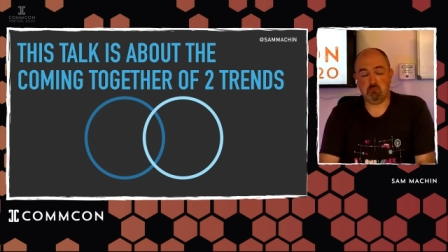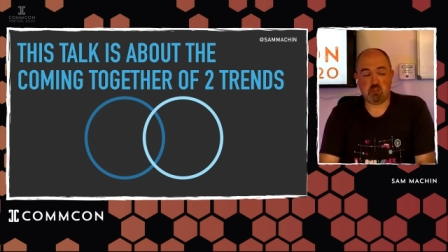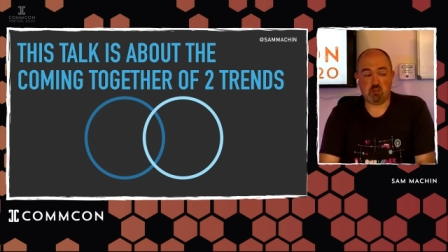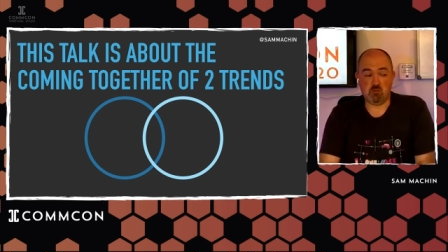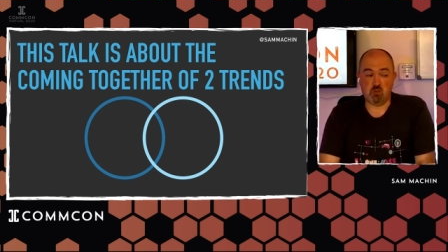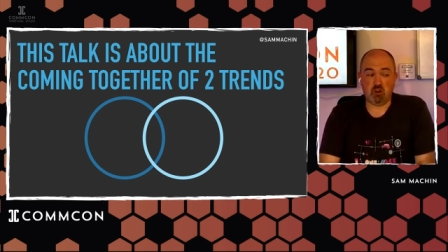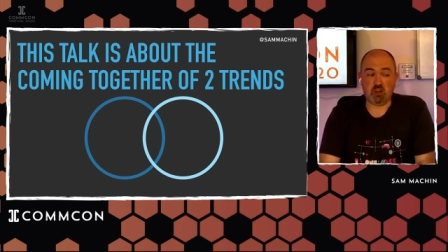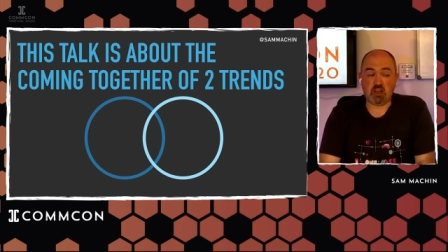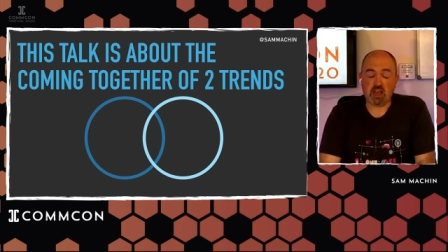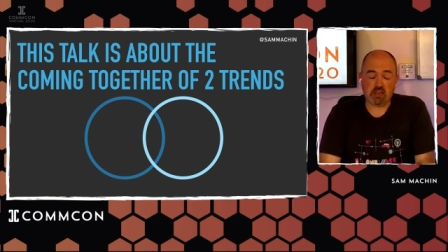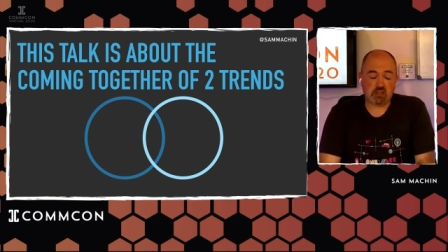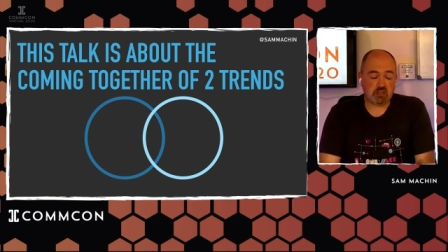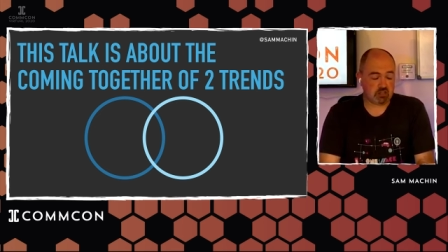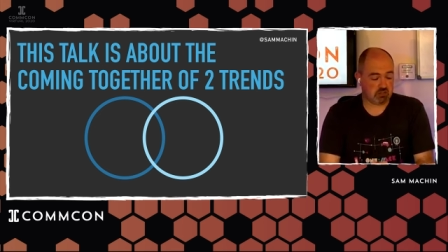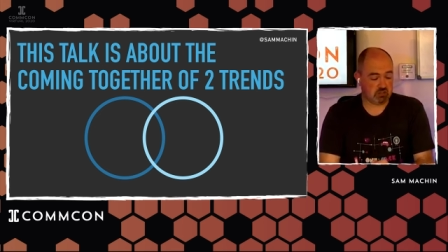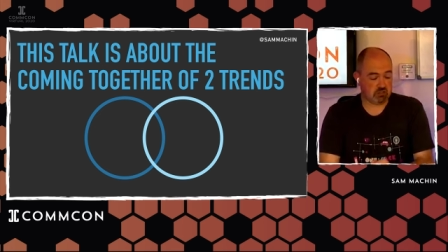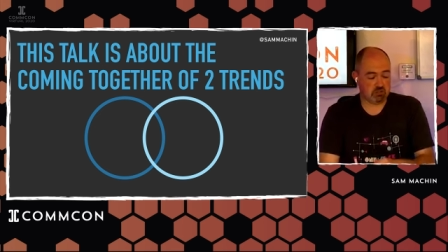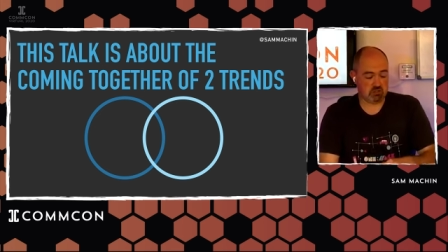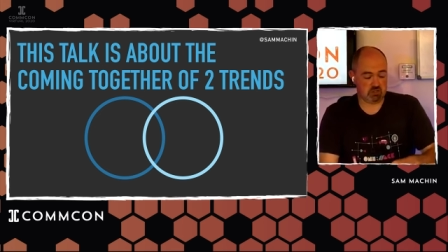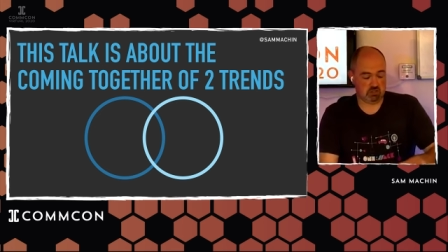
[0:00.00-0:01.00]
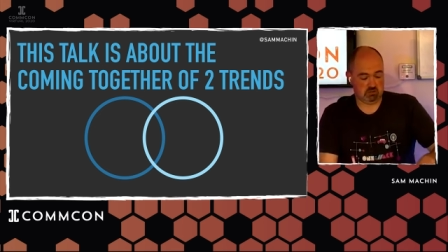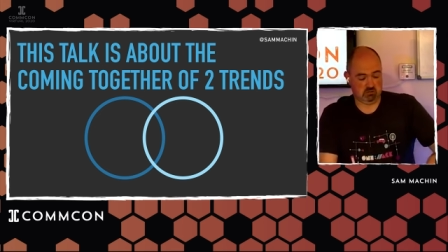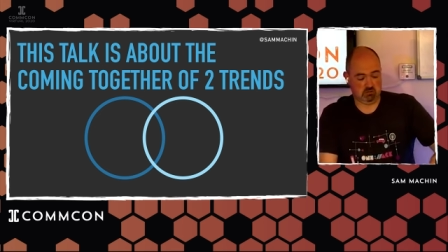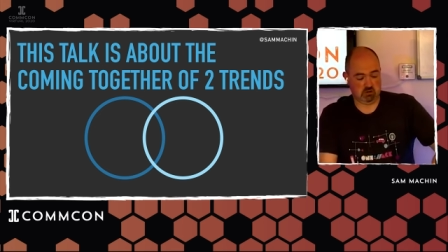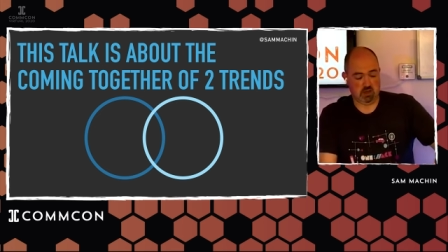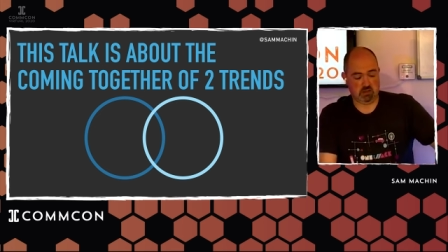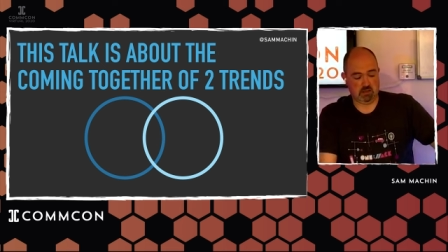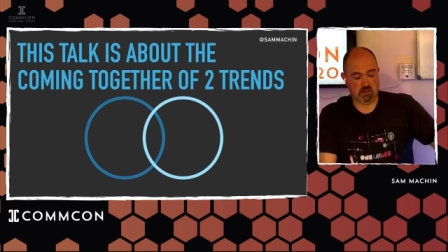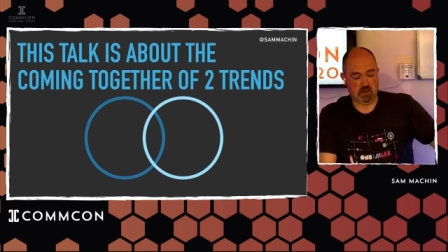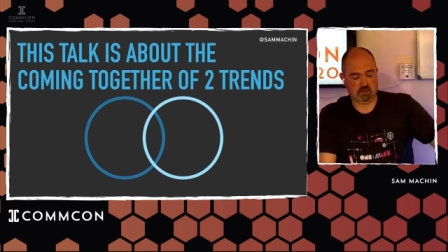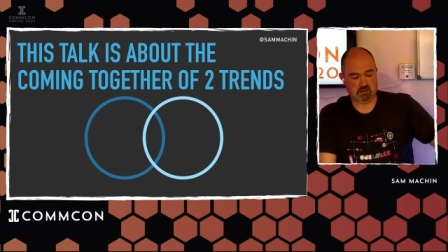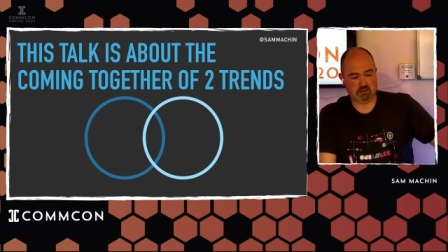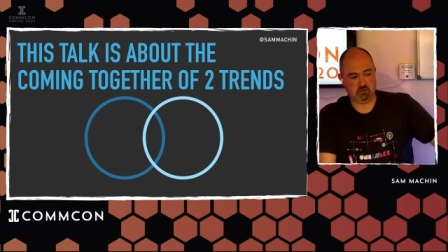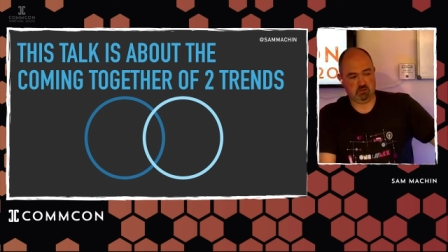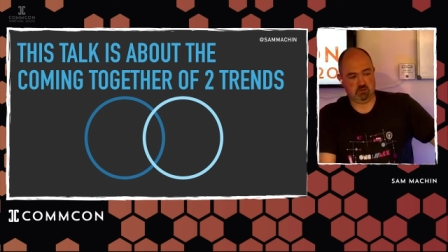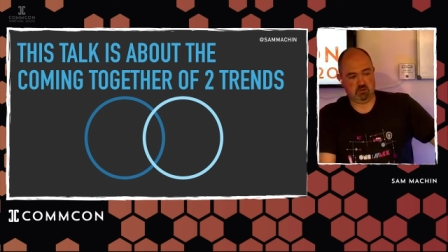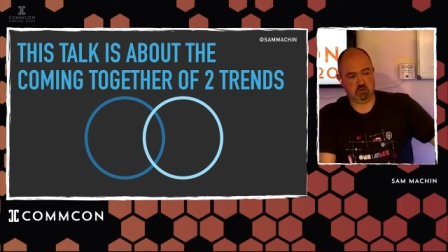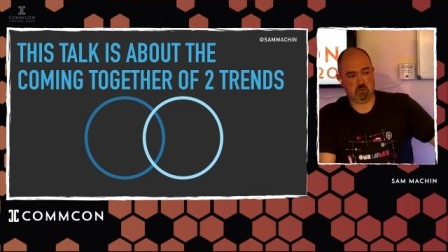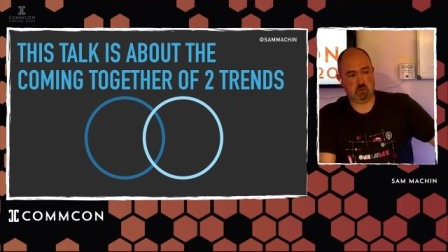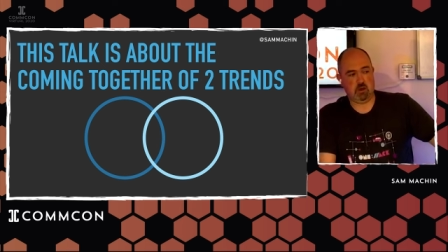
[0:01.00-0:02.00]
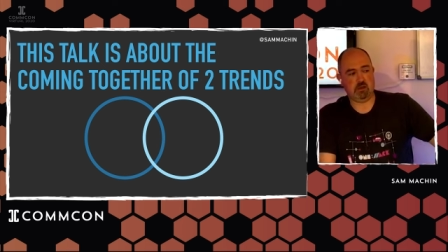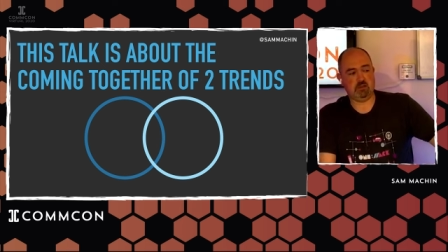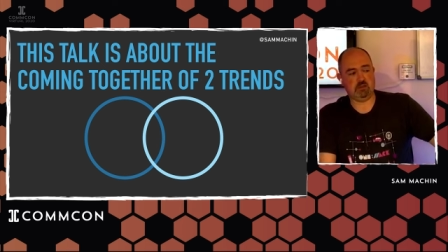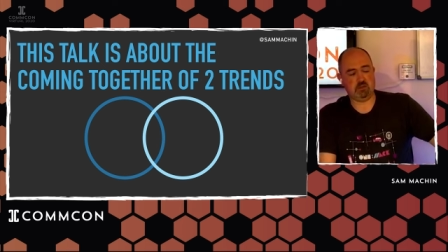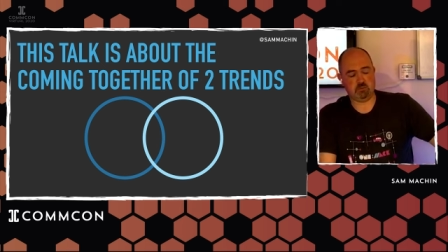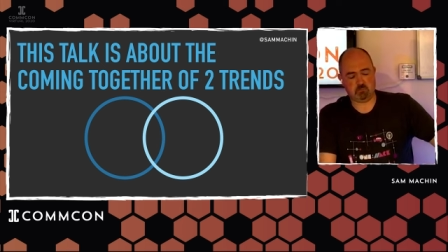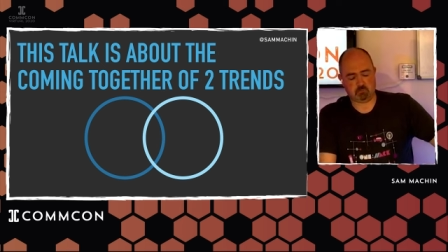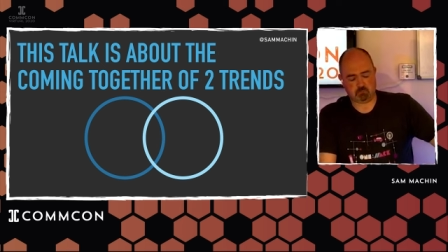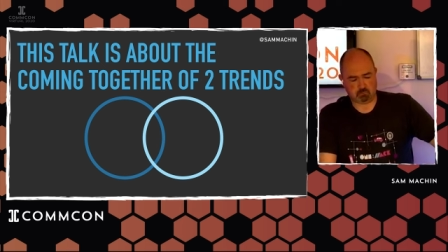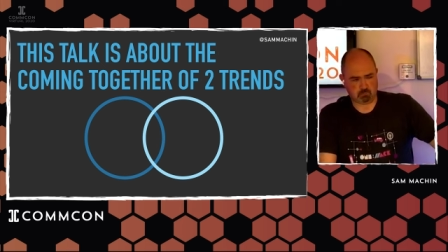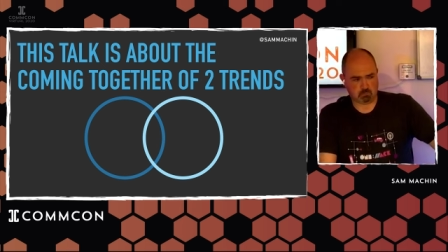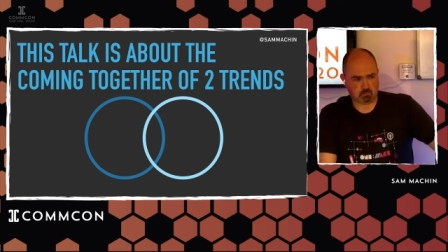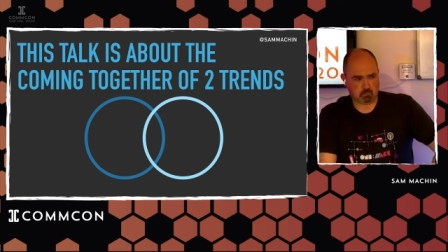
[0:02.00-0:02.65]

communications, and that sort of space.